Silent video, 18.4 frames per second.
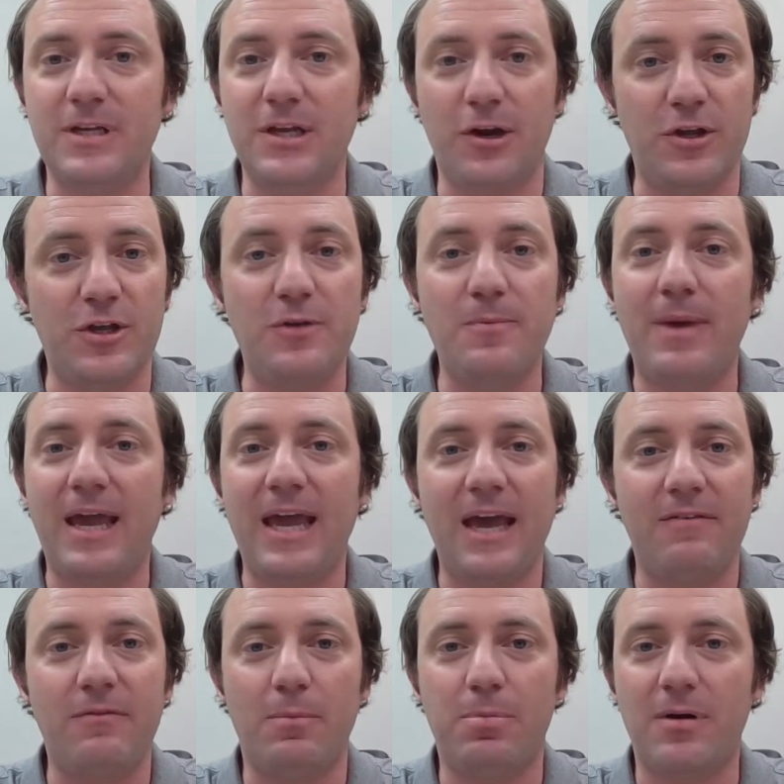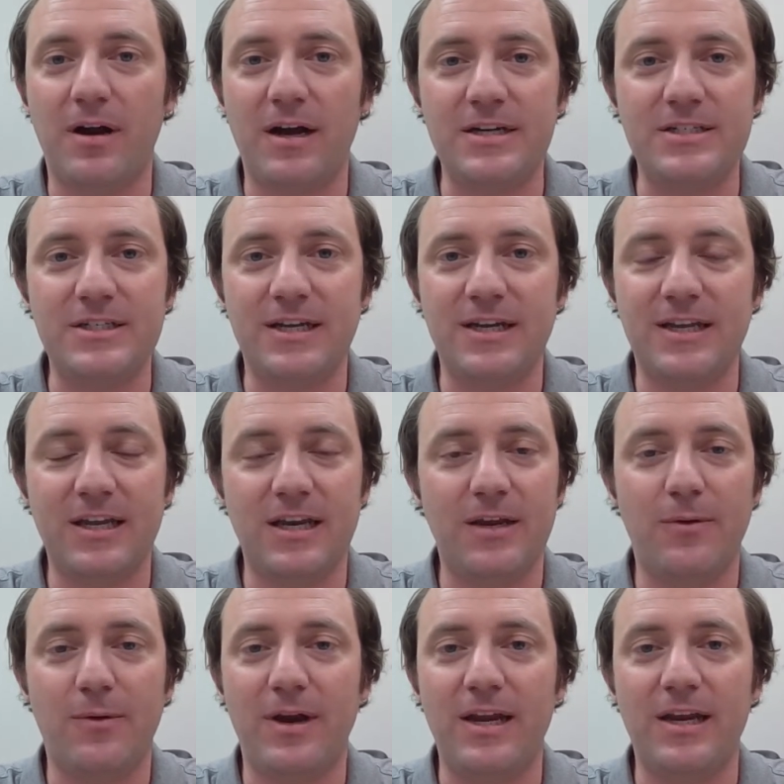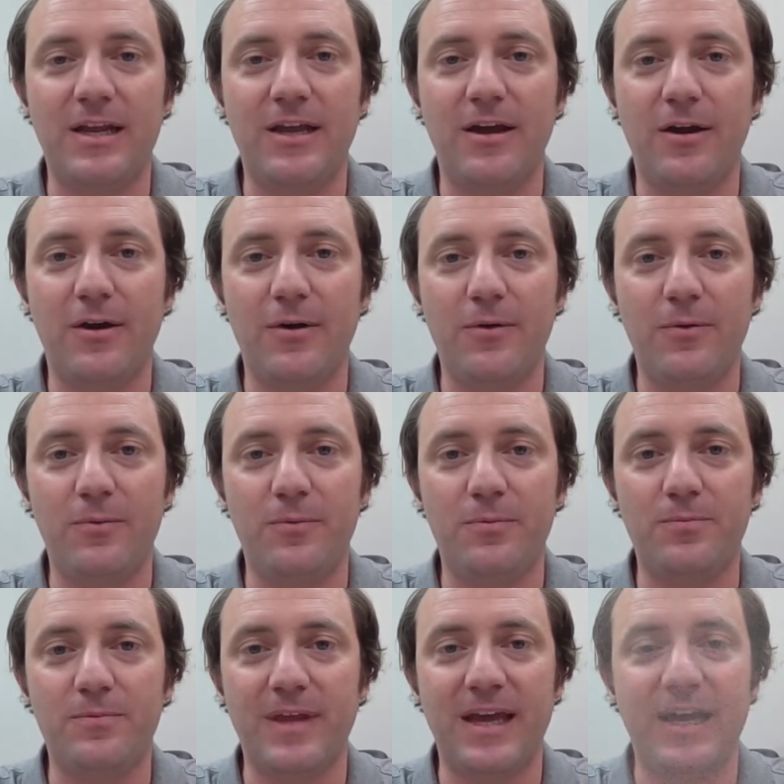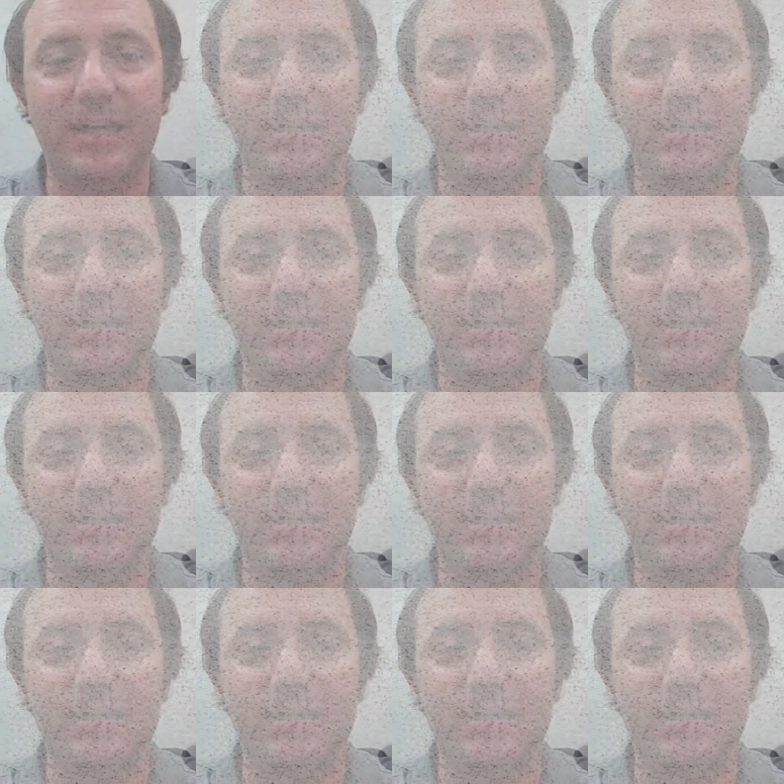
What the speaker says: you may have a project getting ready to go that